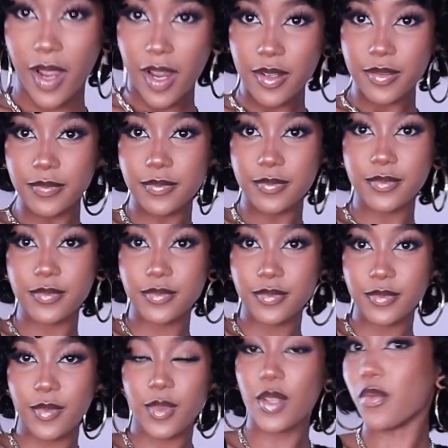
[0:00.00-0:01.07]
wear.
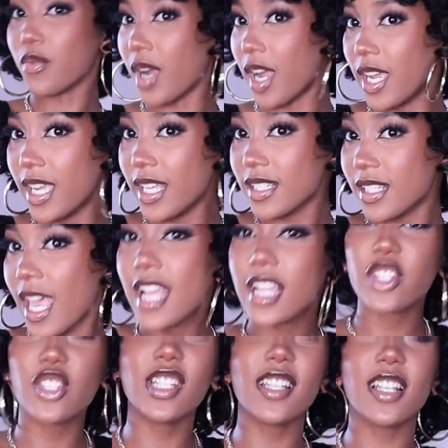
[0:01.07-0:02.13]
Right?
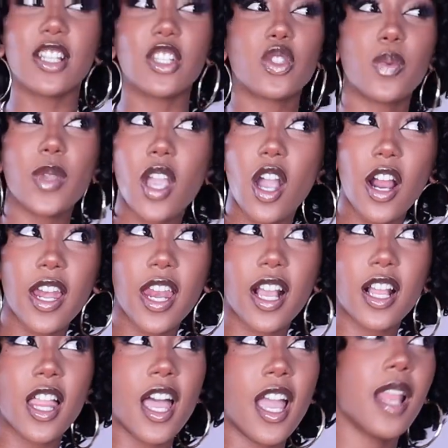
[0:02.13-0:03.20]
Because she has like a sweetheart
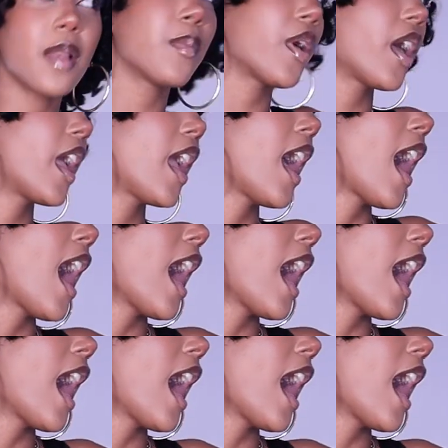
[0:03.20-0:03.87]
neckline, but